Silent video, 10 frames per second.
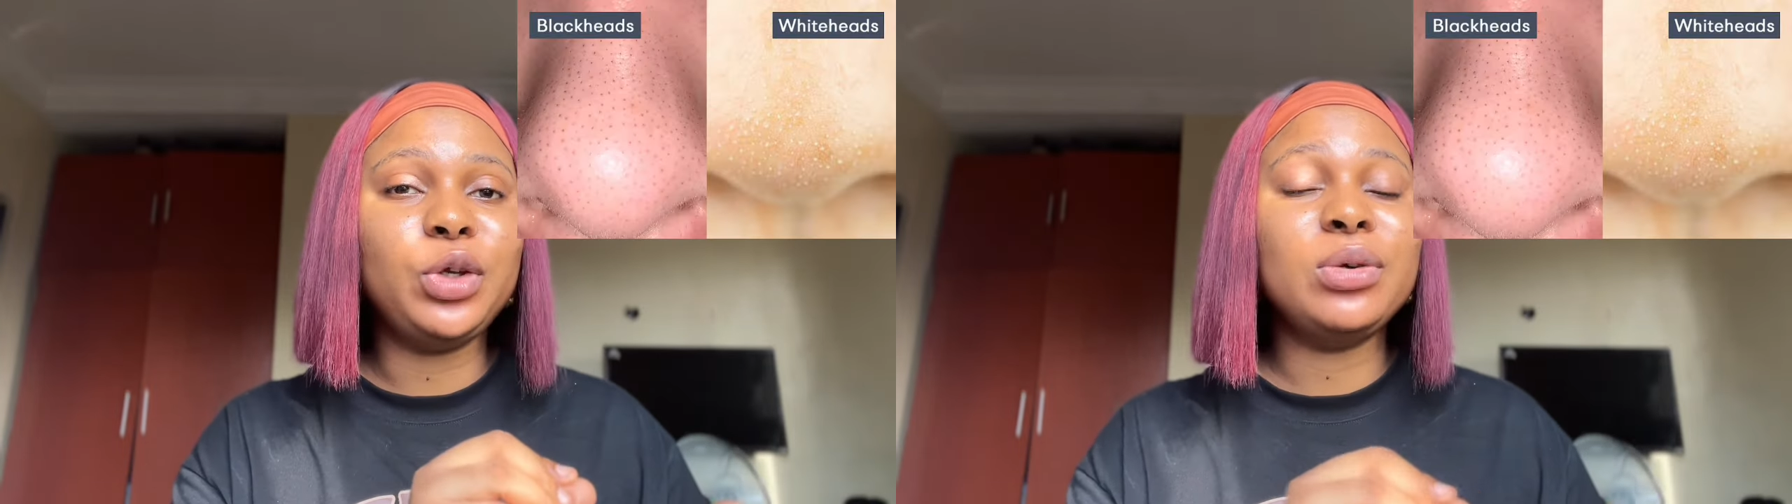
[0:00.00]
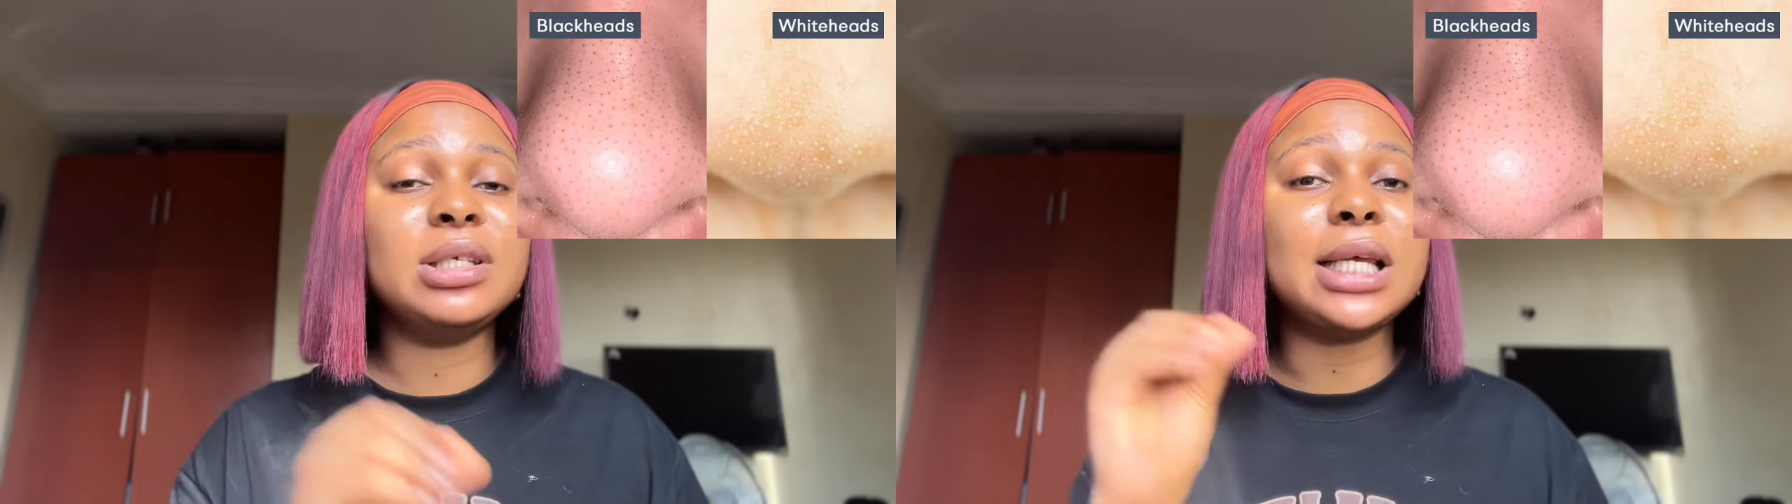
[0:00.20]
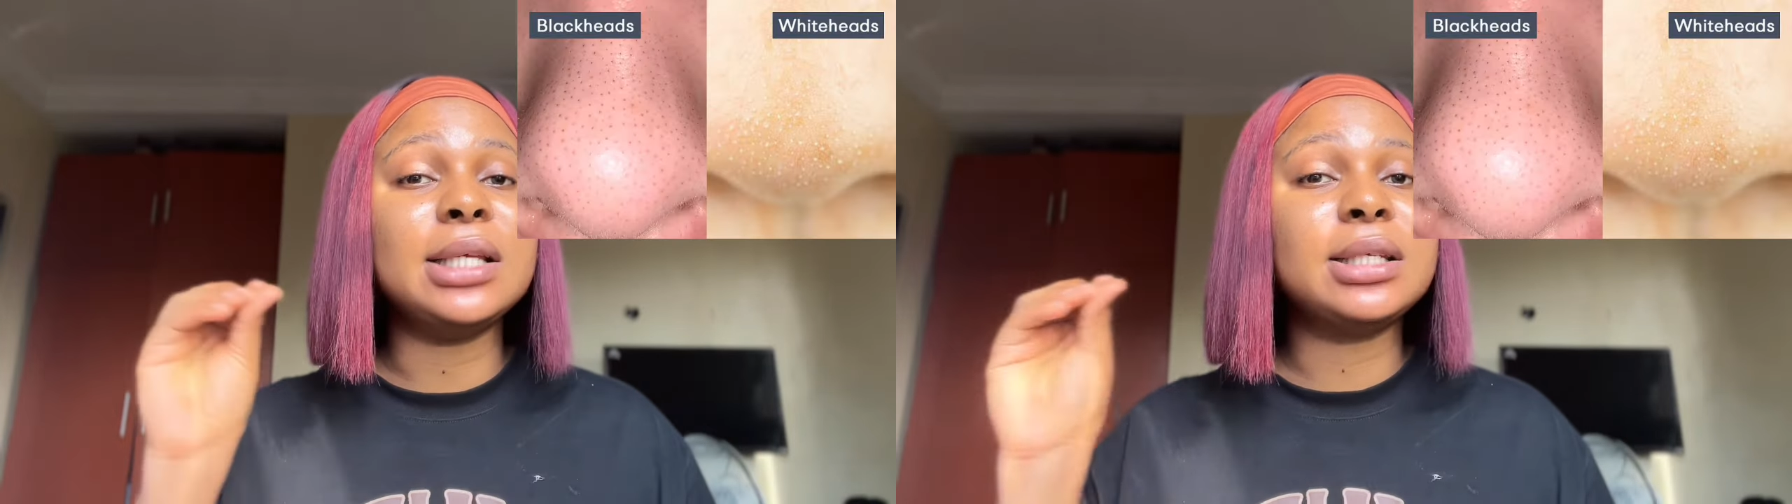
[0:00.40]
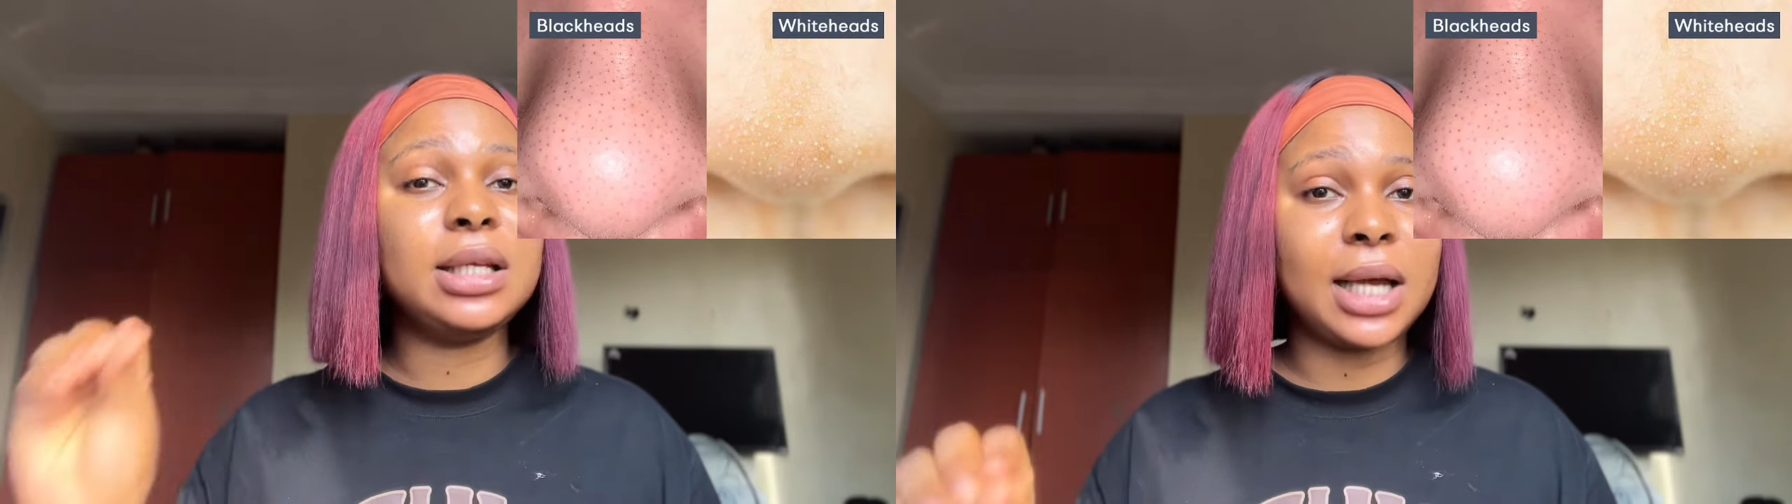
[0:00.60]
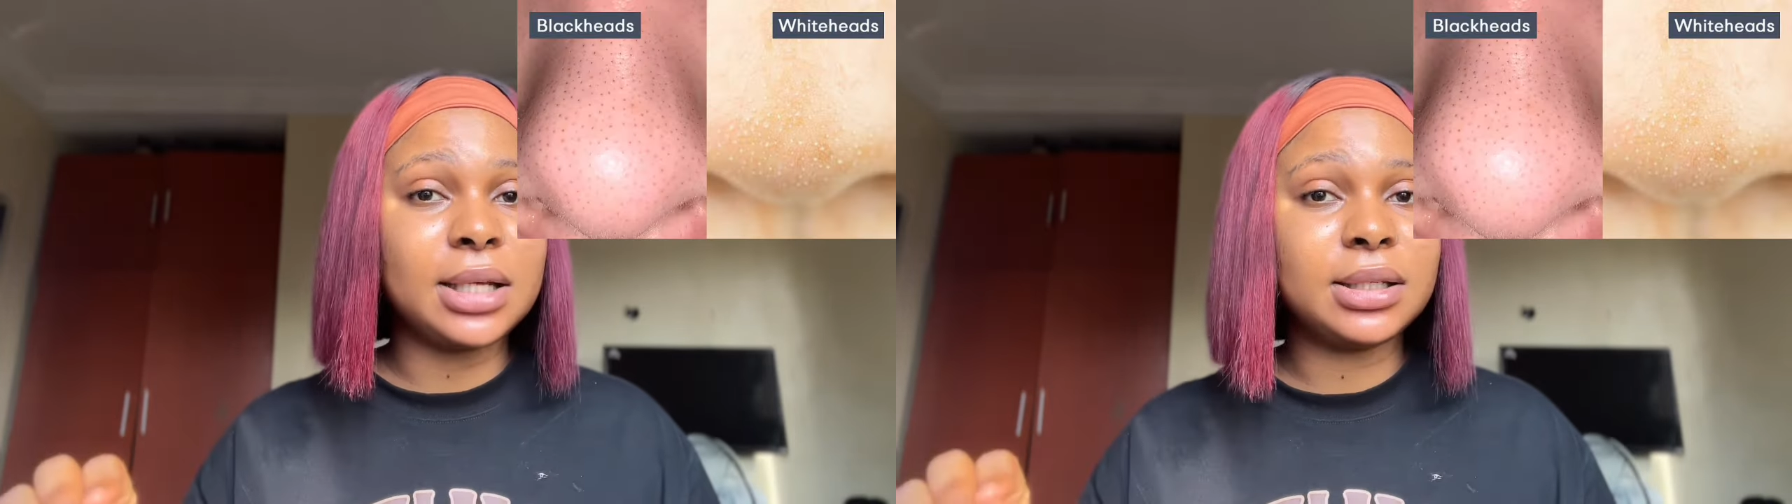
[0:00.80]
you is
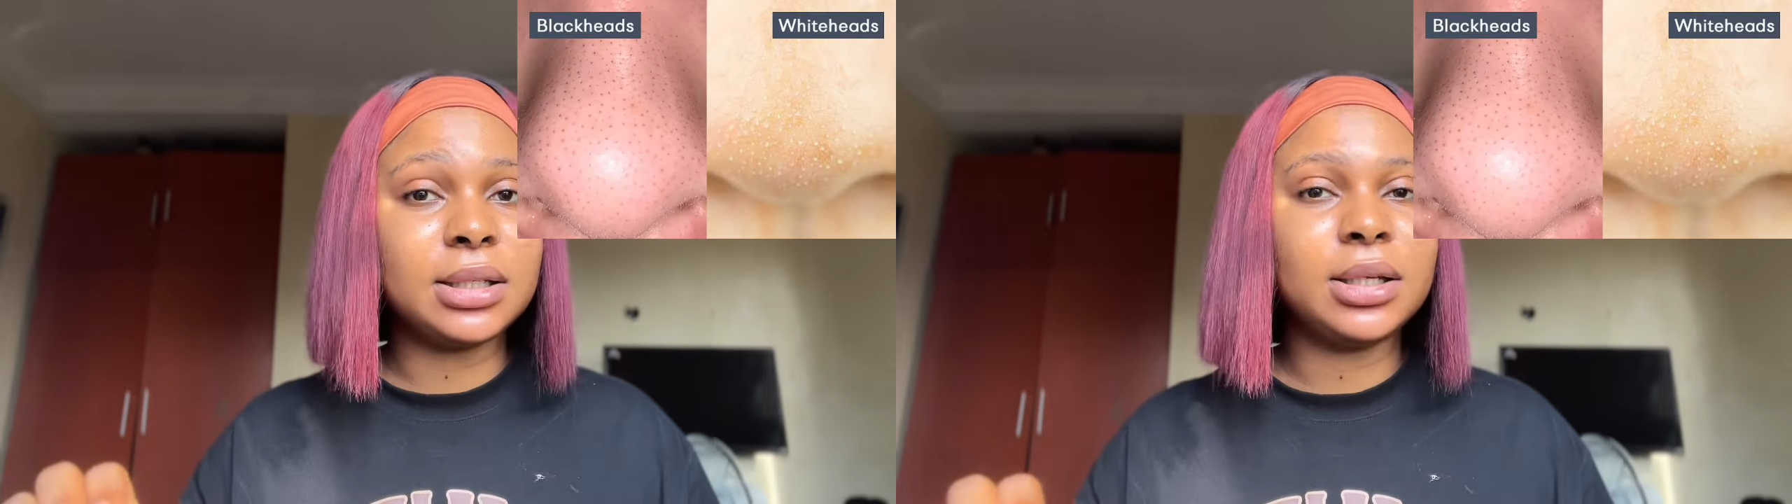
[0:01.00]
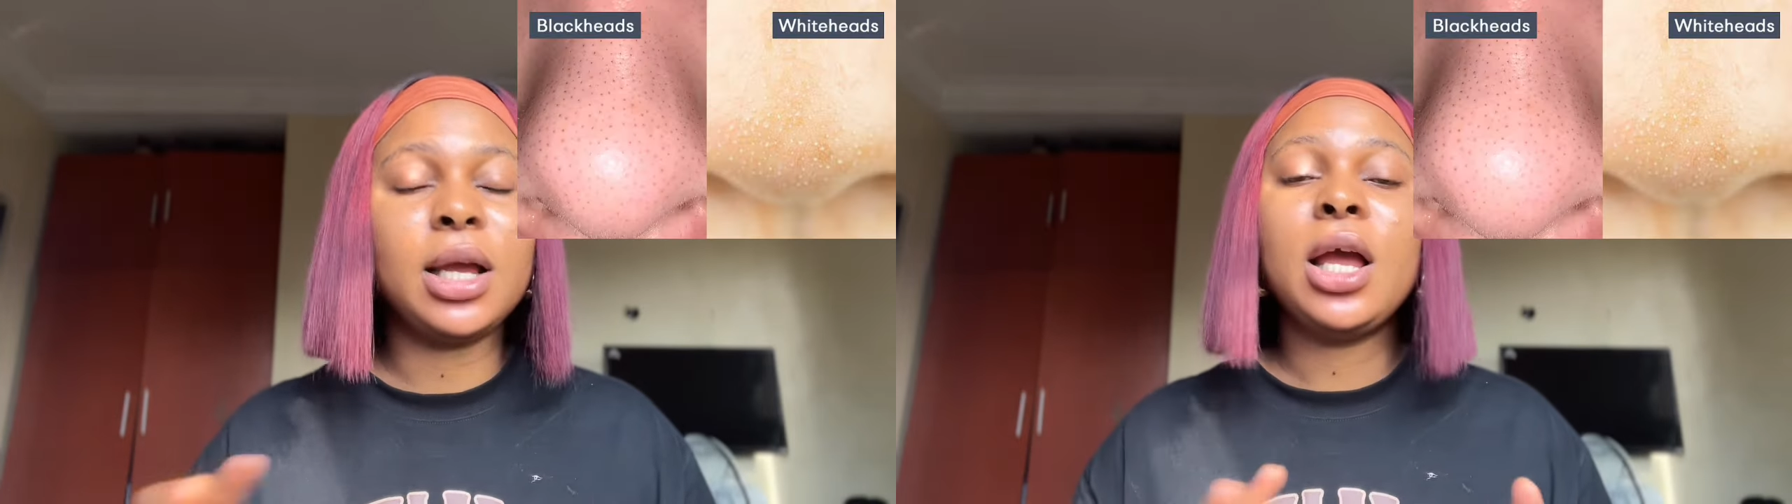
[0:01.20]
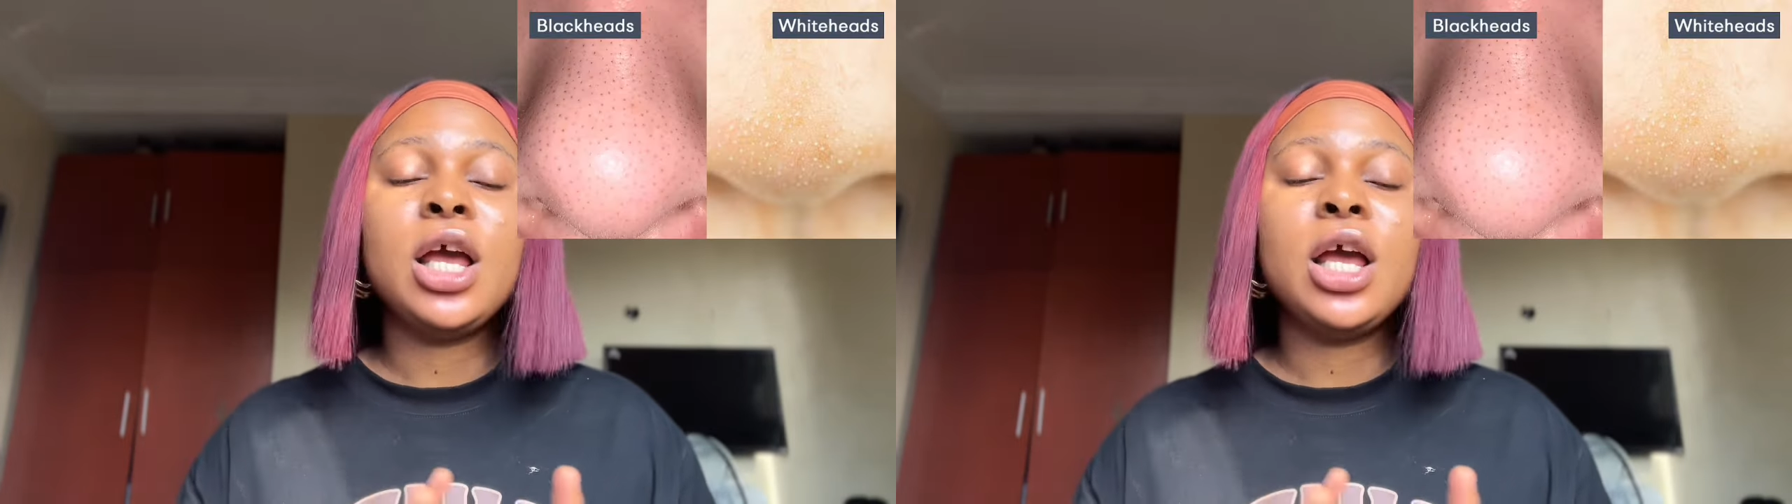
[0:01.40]
salicylic acid.